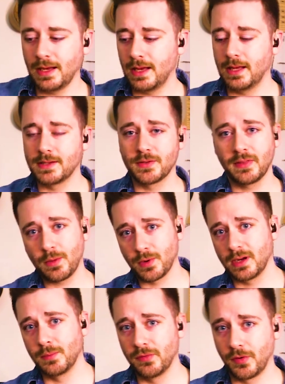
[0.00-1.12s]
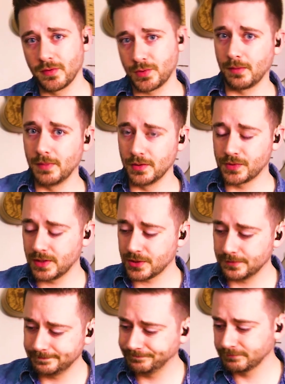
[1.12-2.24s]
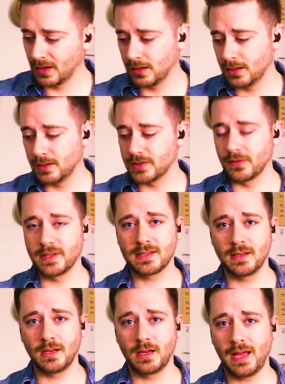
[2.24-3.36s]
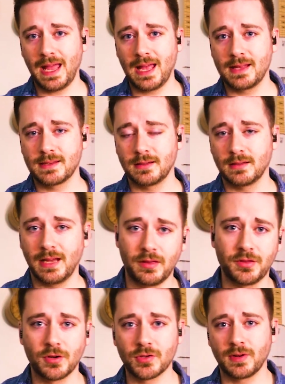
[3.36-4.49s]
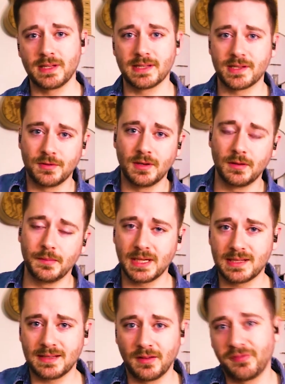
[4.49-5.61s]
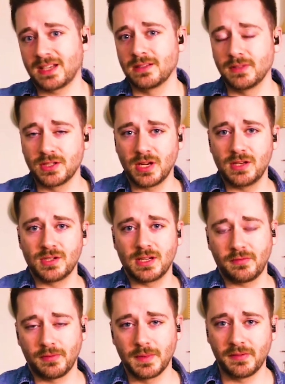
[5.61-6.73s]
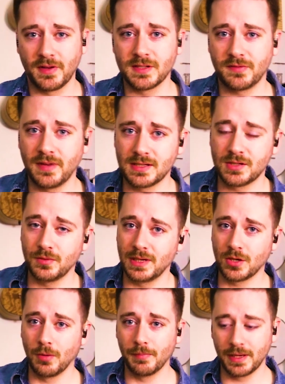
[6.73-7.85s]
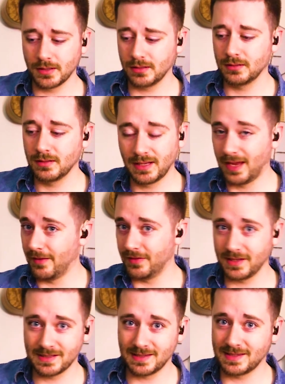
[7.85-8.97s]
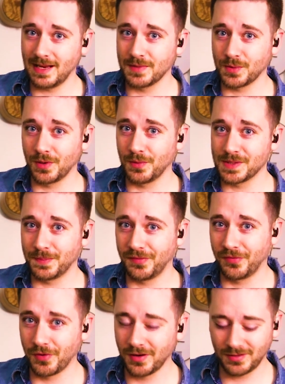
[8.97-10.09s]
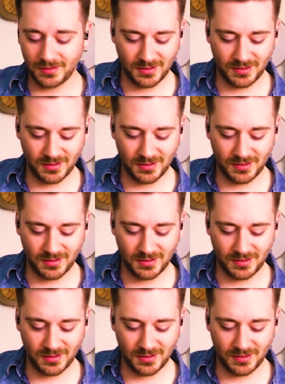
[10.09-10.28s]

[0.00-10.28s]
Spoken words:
And so then we're going to move over to our mode switch. So this adds a third transistor into the mix, effectively changing it from the fuzz face to a tone bender. Everything's the same as what it was before.